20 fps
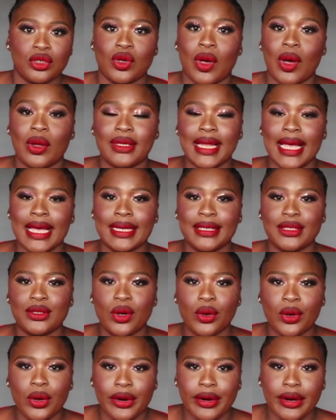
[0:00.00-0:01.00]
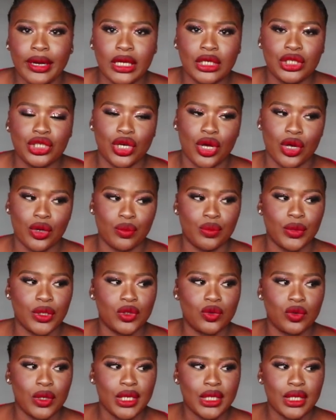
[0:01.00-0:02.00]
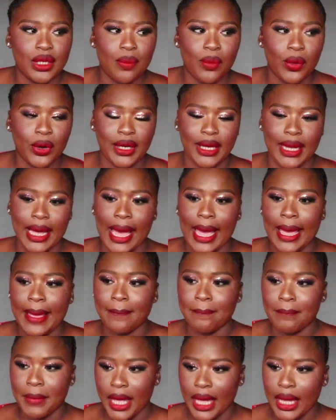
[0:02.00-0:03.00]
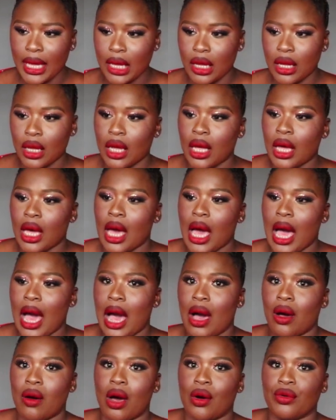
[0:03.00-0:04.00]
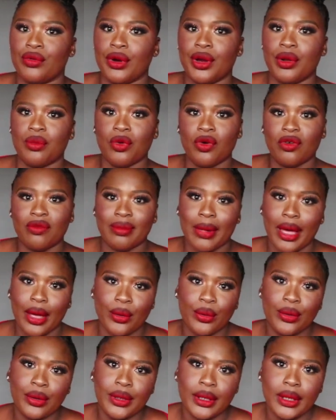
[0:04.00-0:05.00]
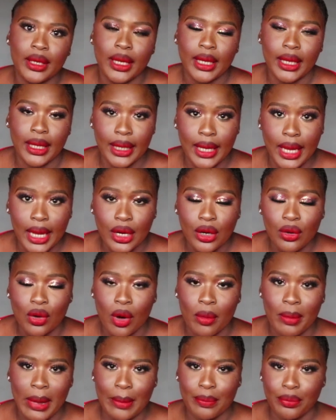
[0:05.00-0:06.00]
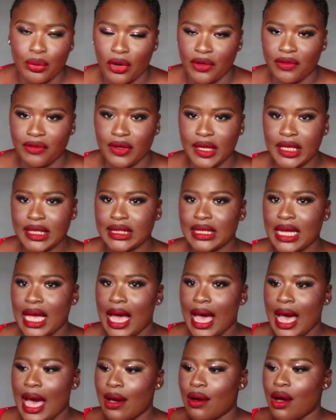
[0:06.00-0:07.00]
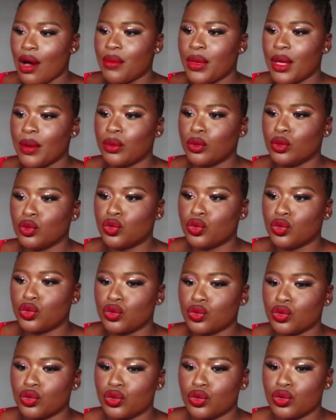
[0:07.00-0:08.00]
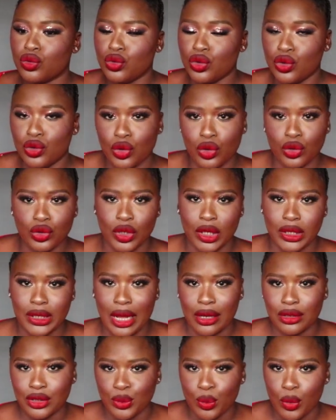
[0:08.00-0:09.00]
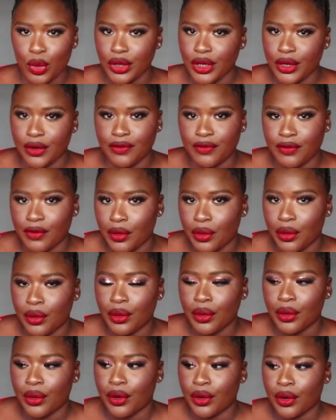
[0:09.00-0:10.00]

So there is no correlation between the money I make, how I will remove my own gain or my profits, how I'll be able to, you know, sort out money for